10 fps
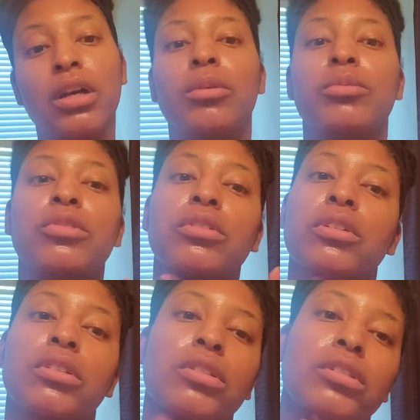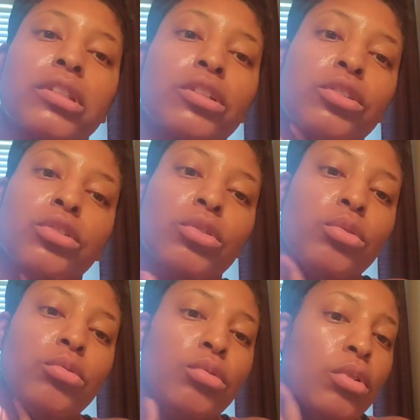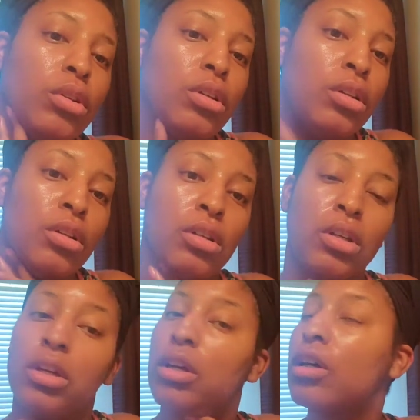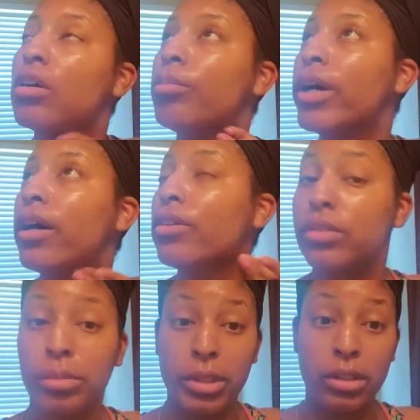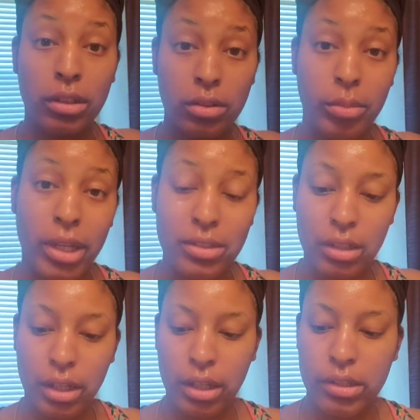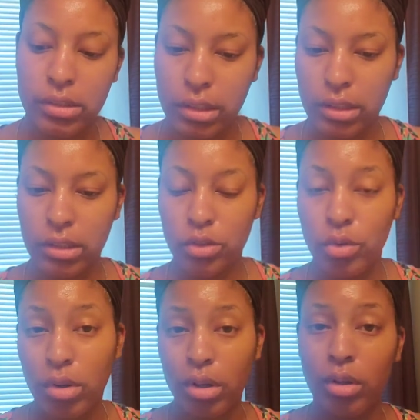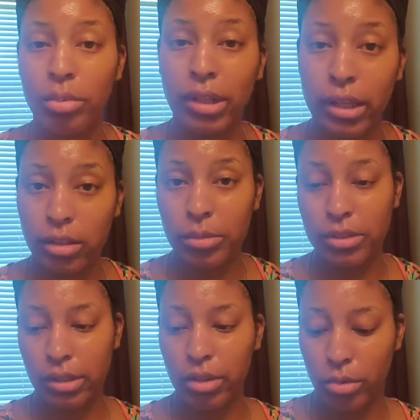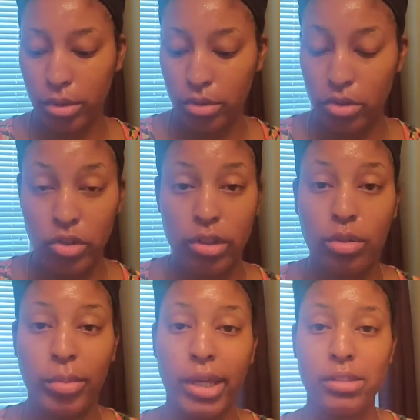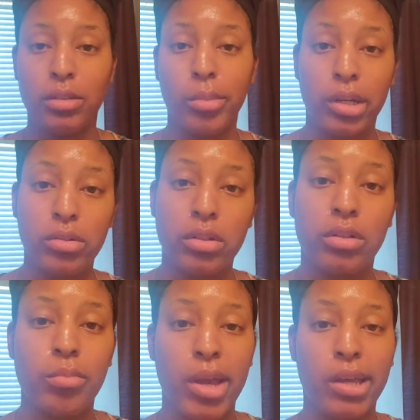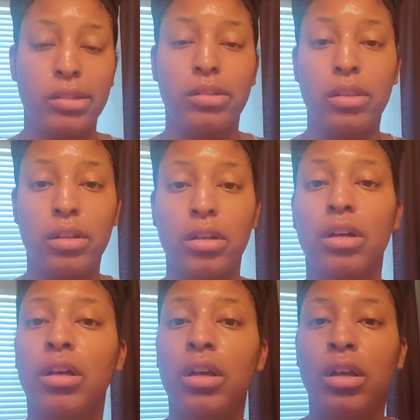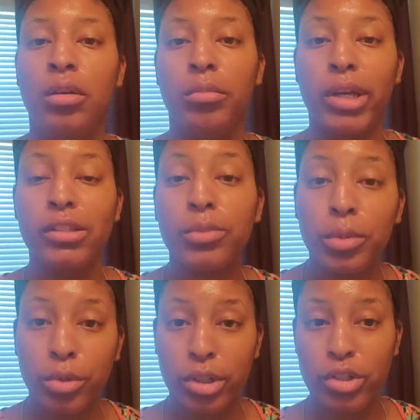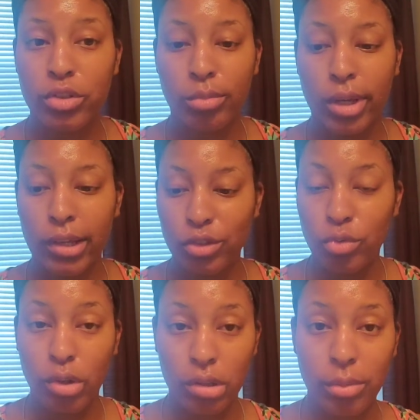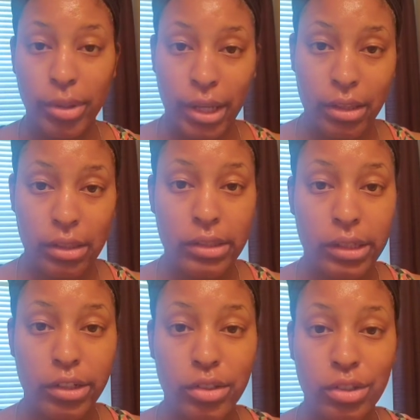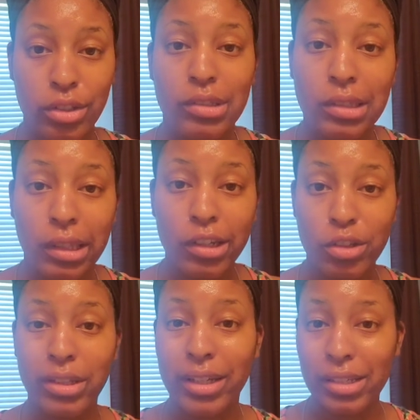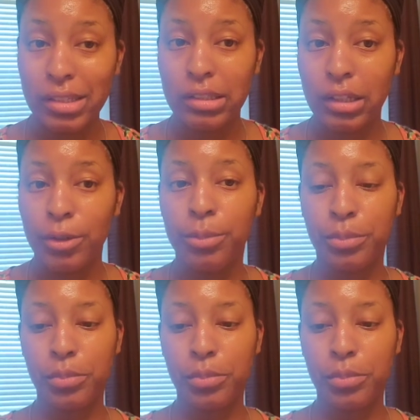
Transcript: just going to tell you about some of the other masks. Like I said, you all apply them the same, whether it's the gel mask, the Microderm mask, the maximum moisture mask. You all apply a thin layer to your skin and you let it sit.